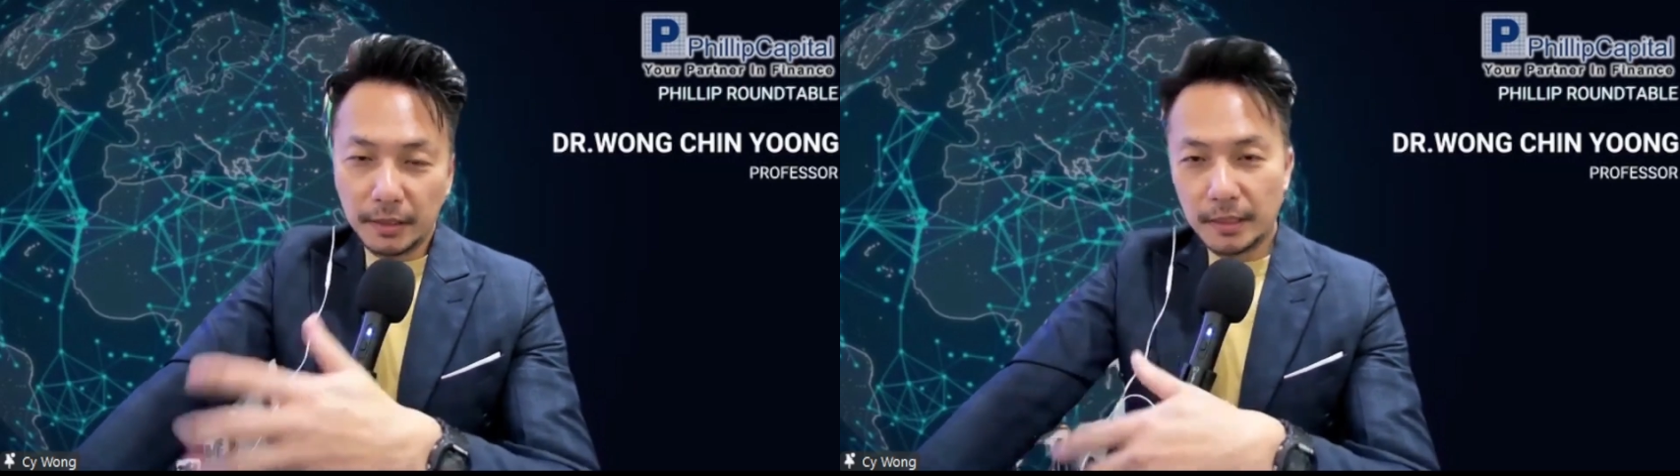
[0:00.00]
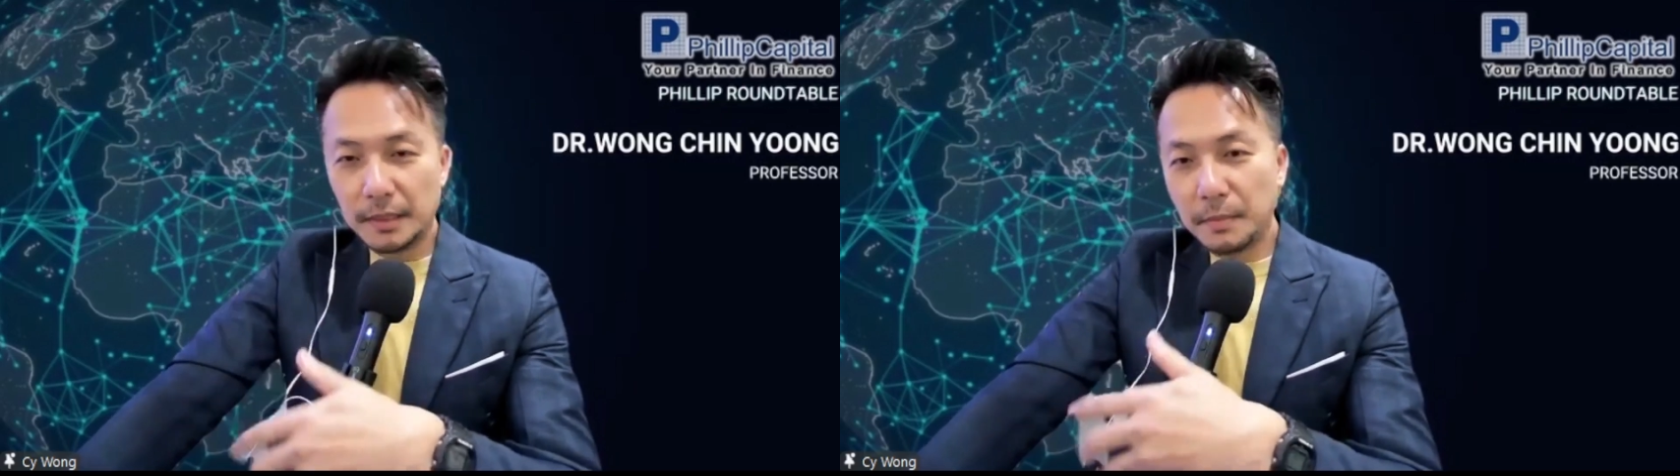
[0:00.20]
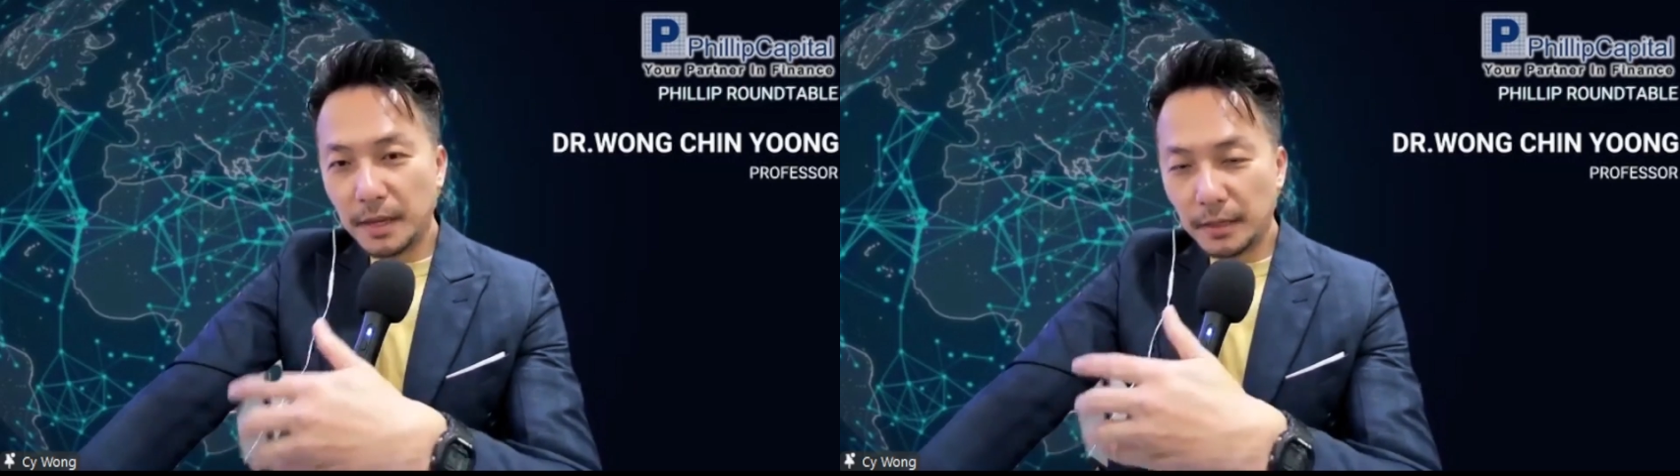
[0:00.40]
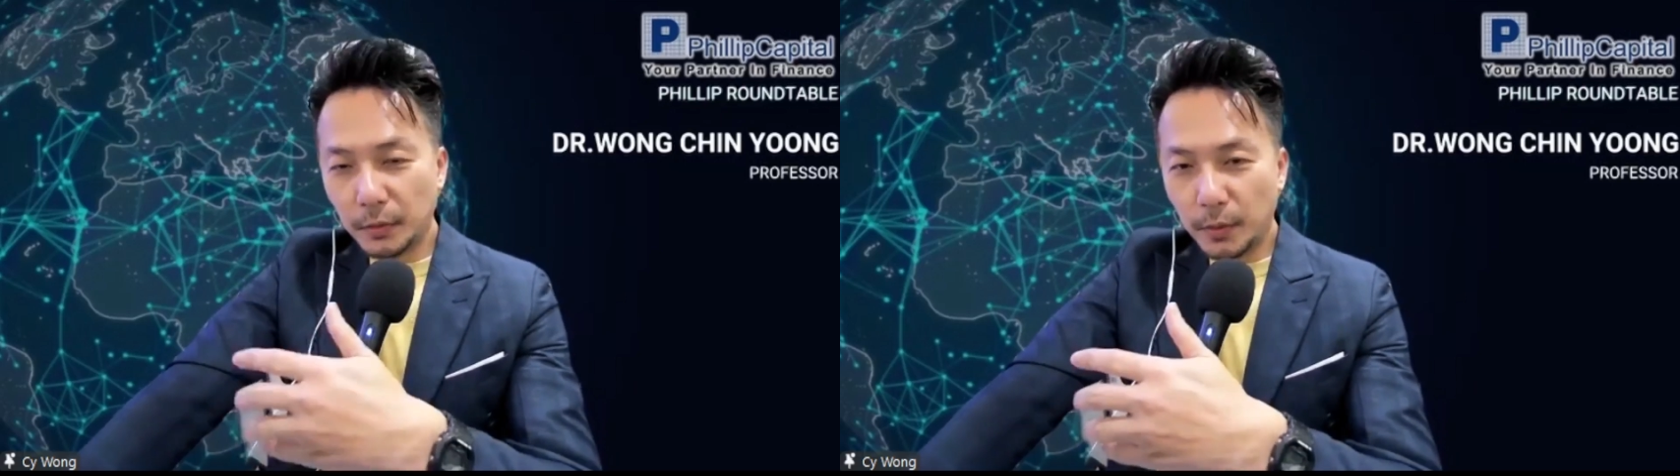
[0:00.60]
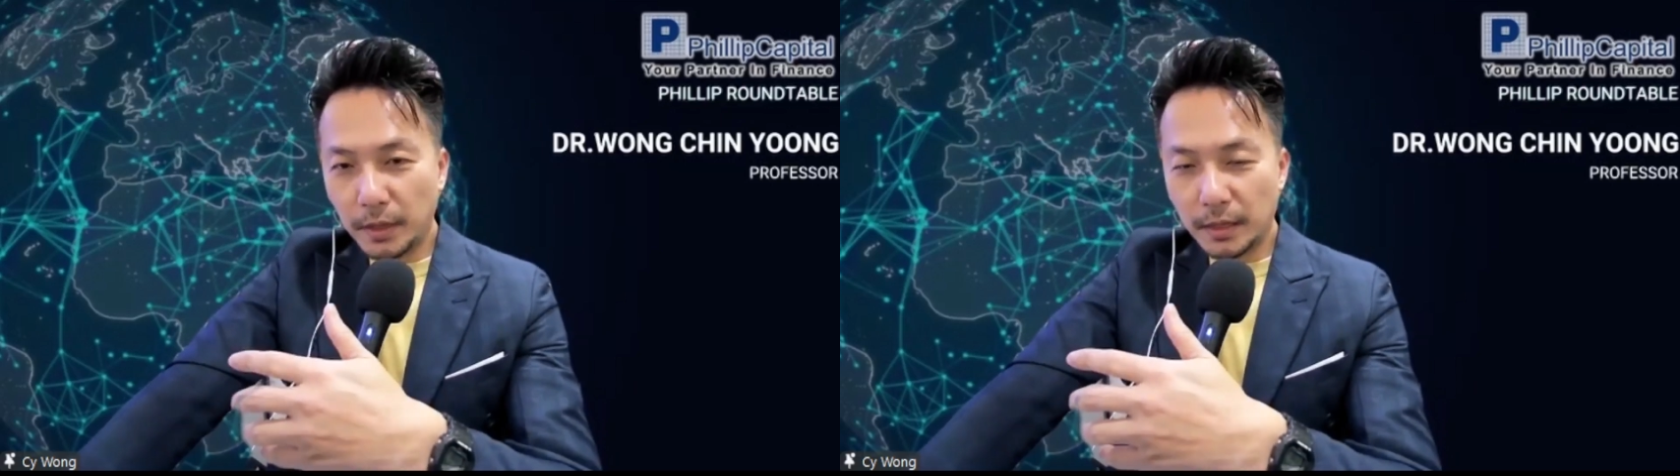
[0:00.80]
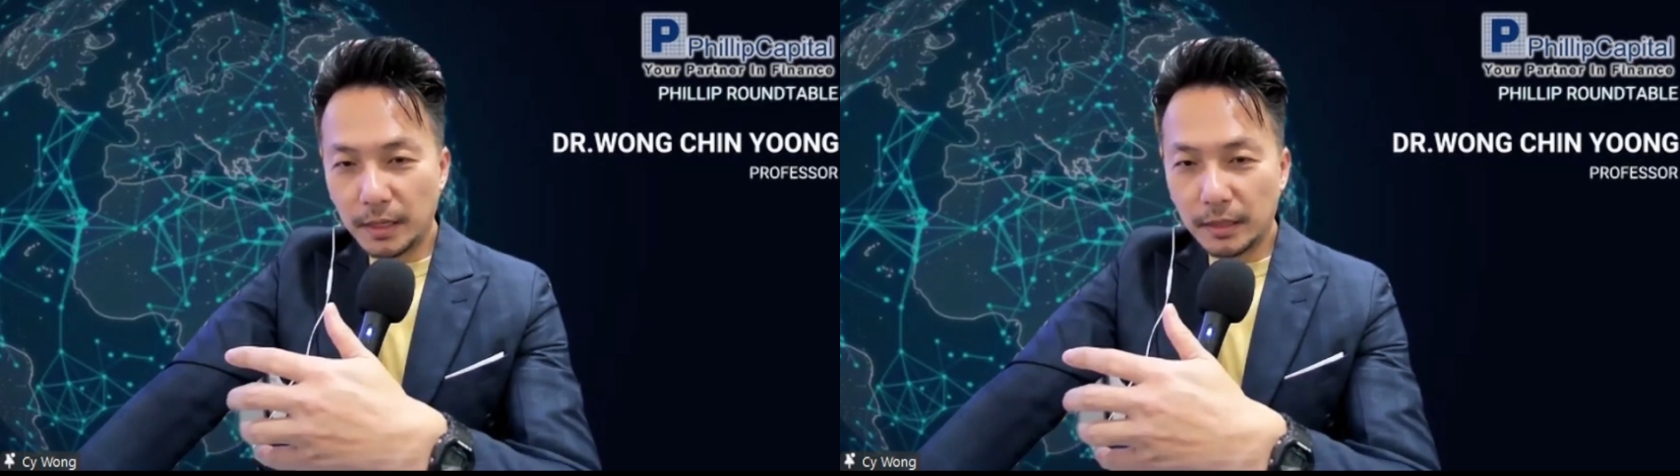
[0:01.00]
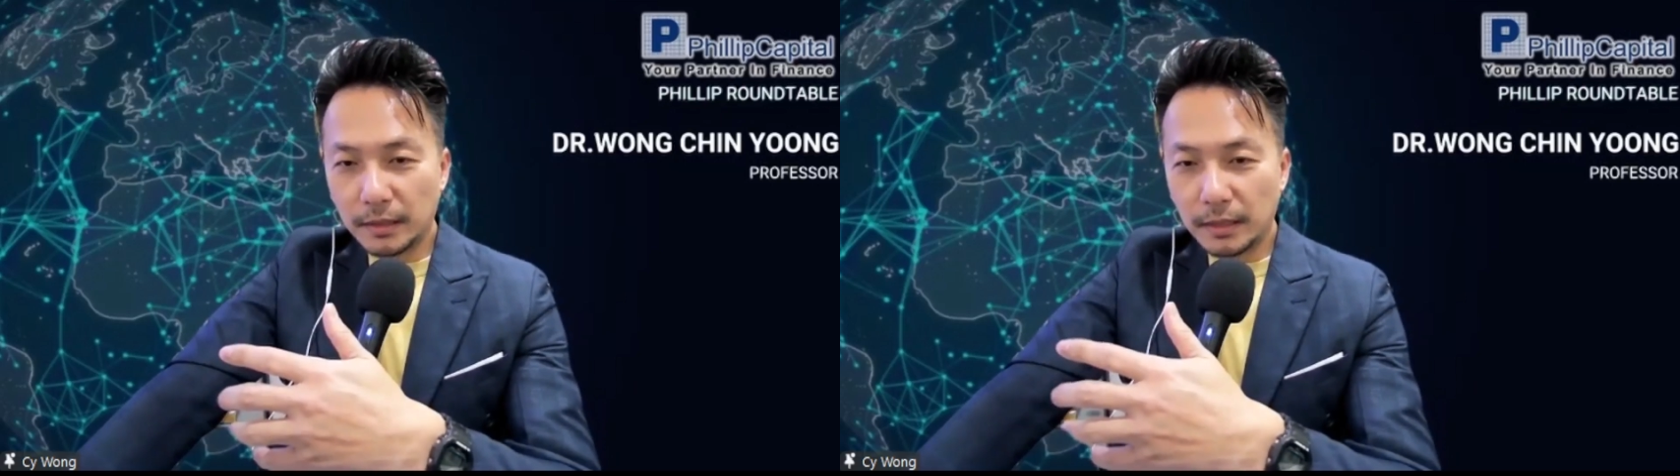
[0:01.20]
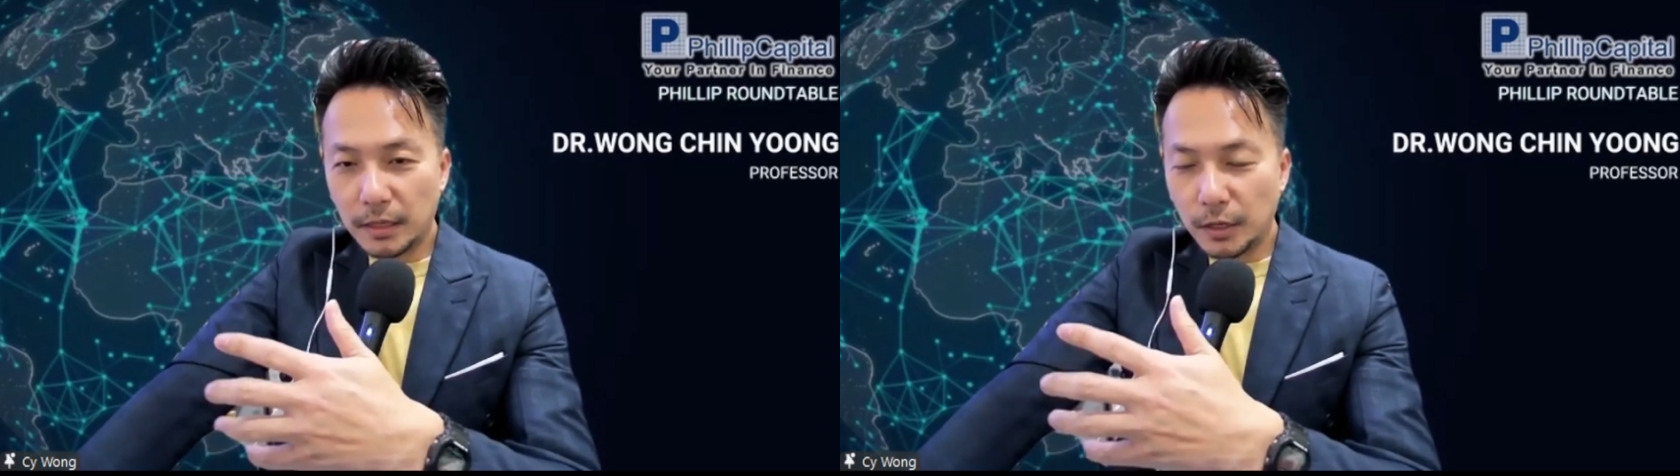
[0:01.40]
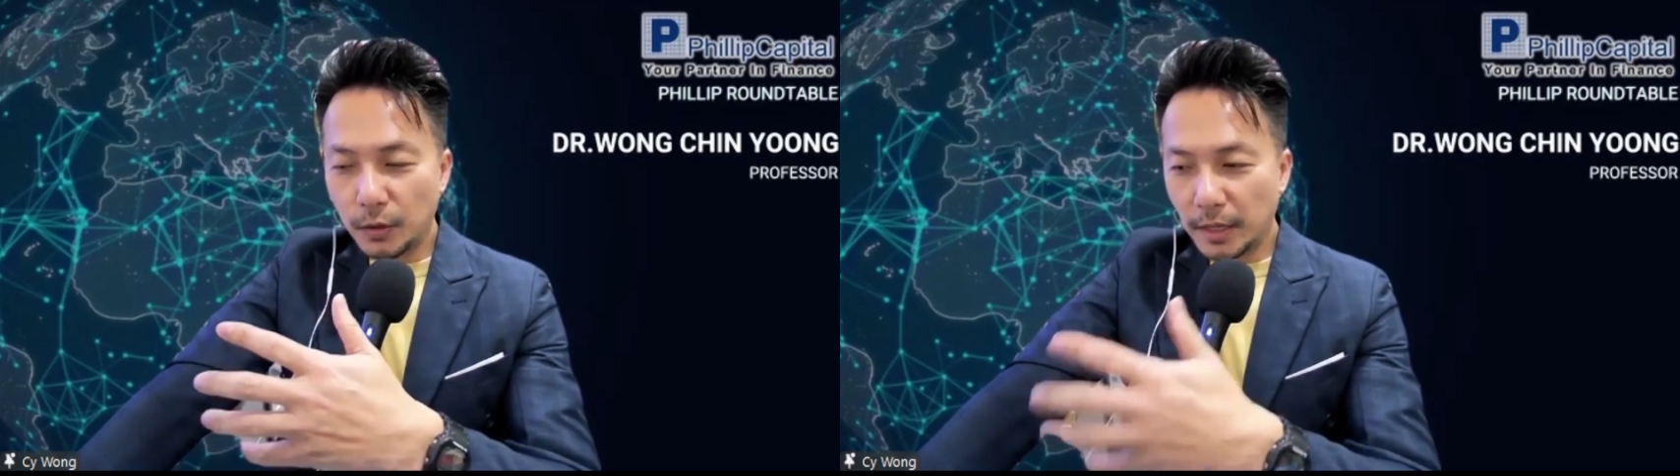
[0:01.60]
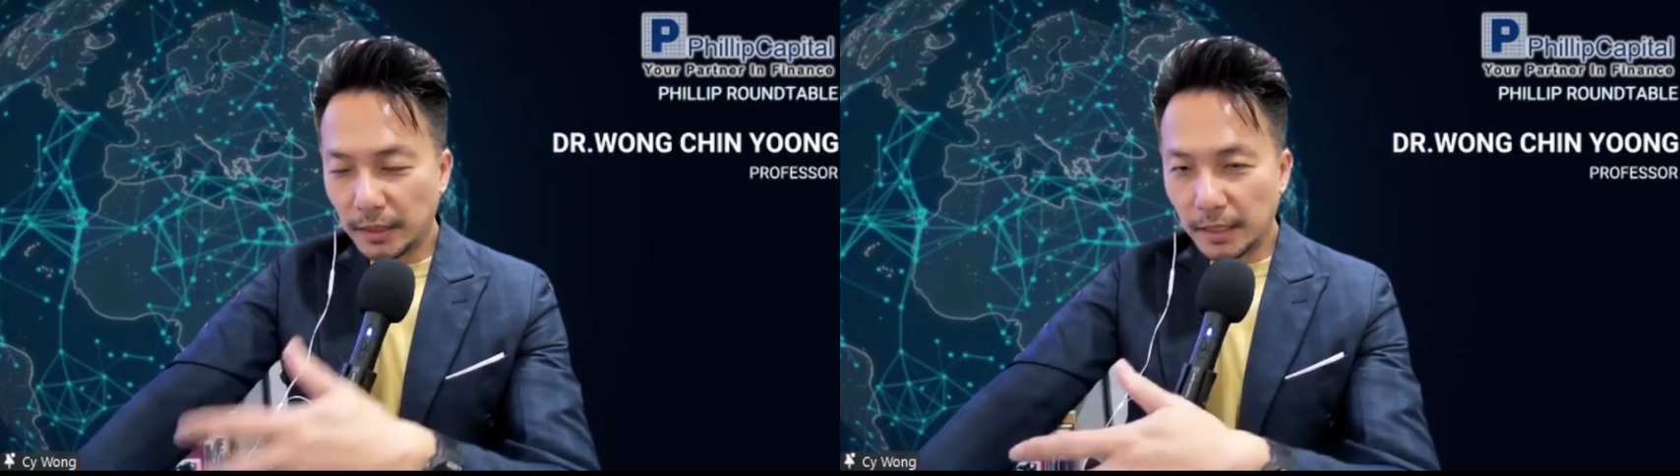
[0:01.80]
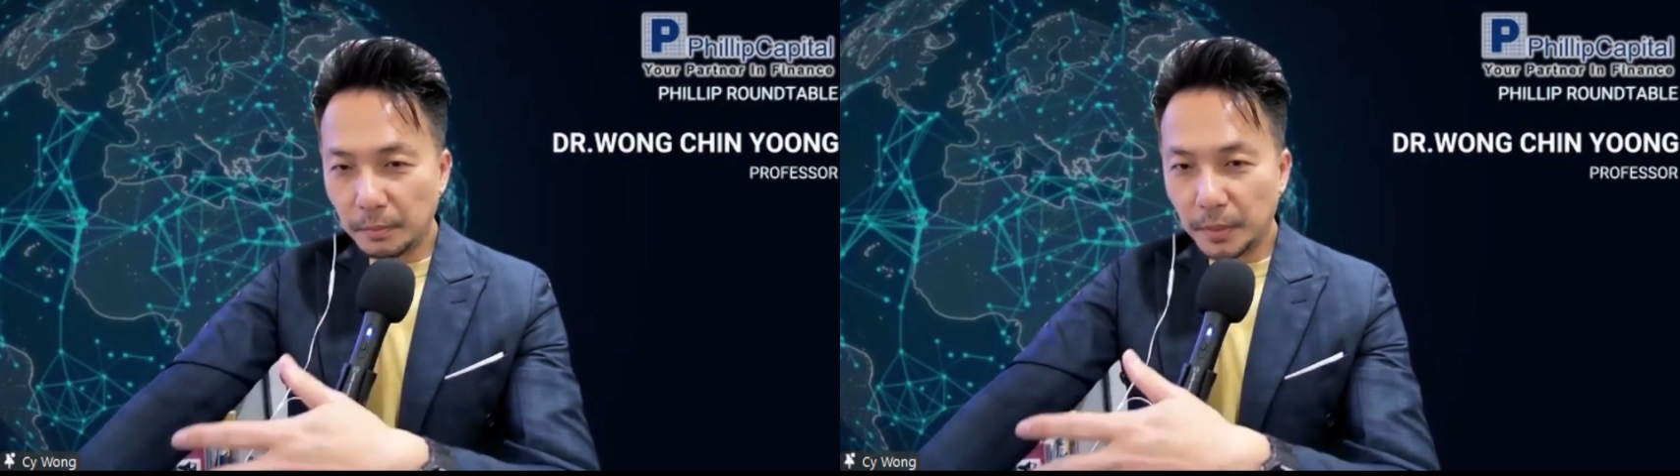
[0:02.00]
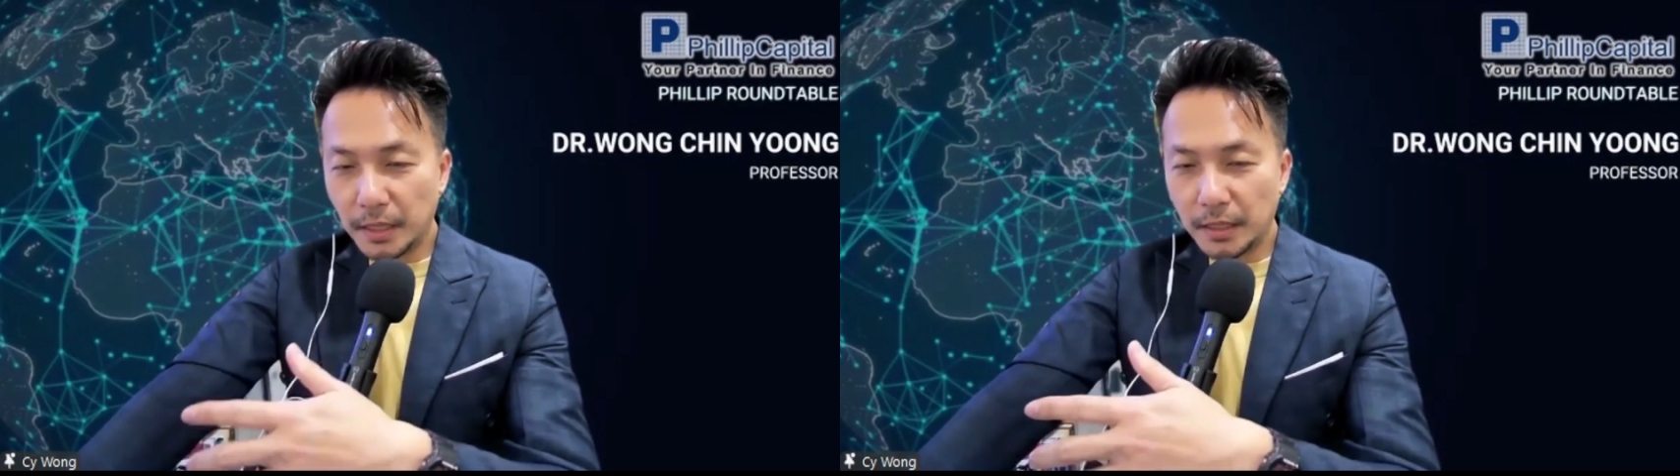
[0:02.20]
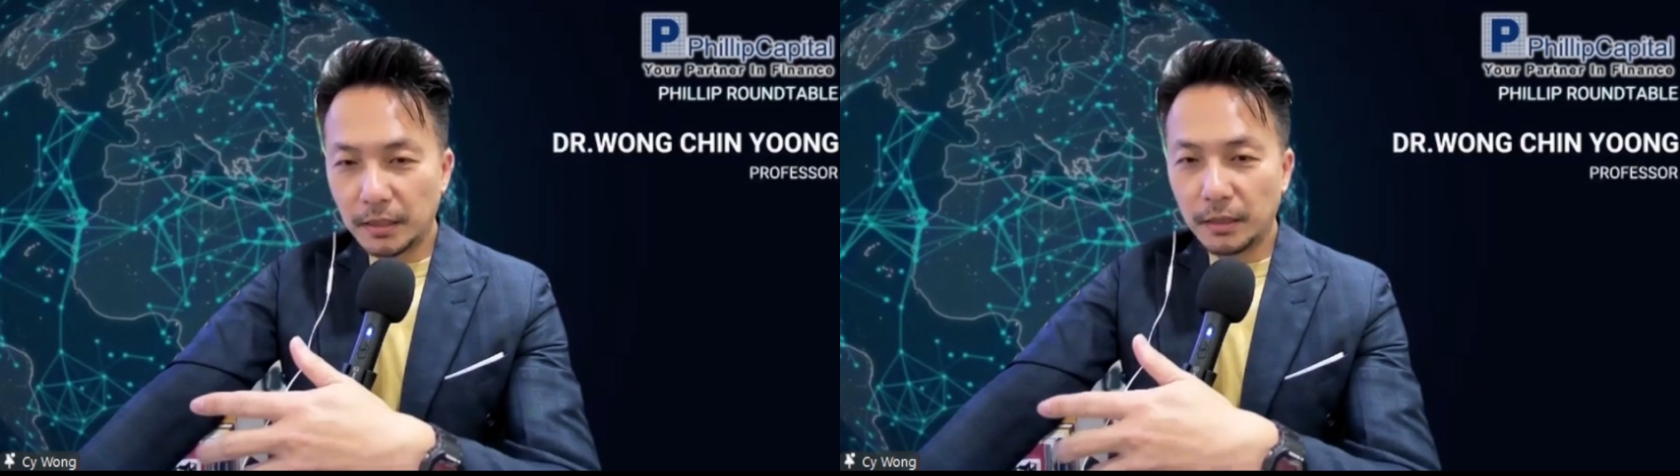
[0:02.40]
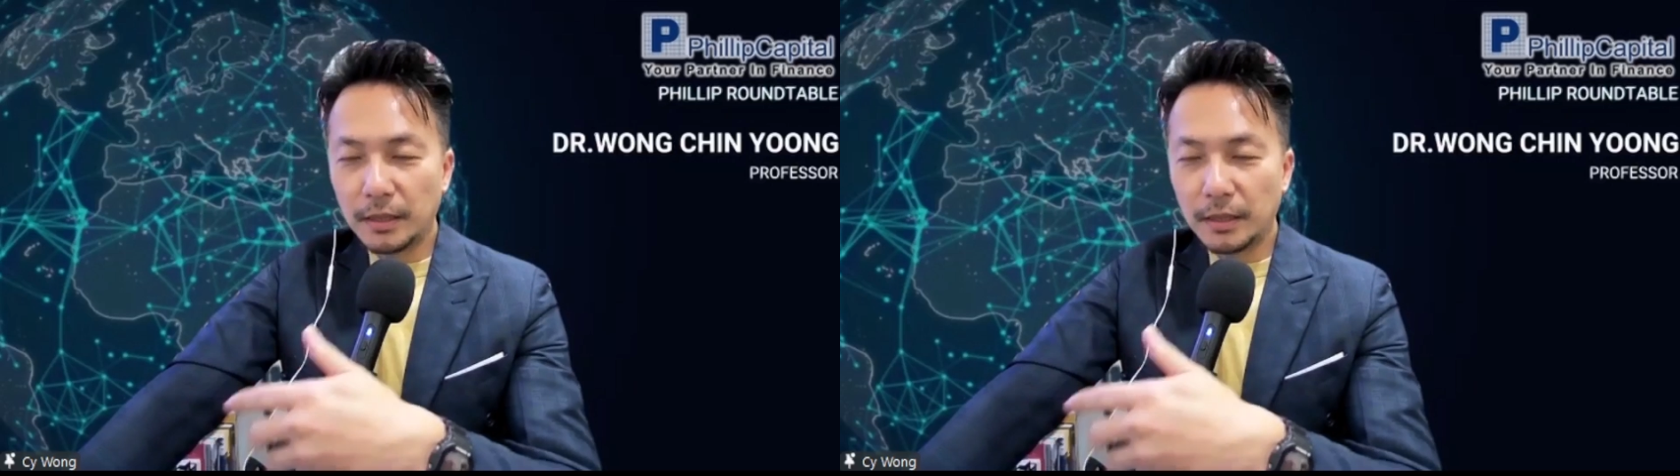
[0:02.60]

it doesn't matter whether it is the US companies,